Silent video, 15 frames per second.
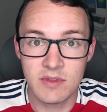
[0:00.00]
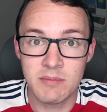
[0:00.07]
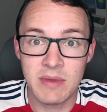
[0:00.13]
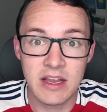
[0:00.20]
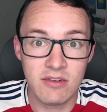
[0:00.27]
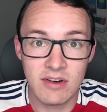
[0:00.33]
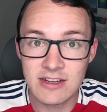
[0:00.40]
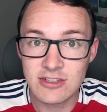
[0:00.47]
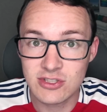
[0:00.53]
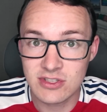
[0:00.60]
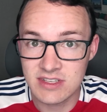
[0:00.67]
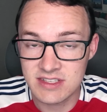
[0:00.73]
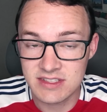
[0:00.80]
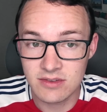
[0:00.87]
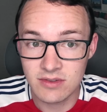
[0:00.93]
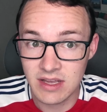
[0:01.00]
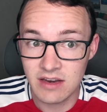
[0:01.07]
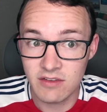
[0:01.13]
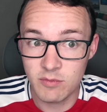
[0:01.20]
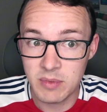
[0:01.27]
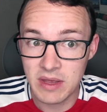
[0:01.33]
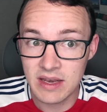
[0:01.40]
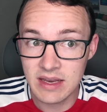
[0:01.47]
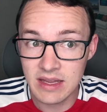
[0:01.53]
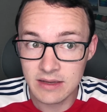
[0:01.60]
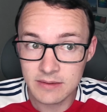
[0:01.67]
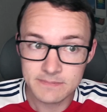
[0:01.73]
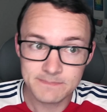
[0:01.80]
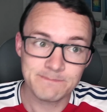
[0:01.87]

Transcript: migration is still kind of pending,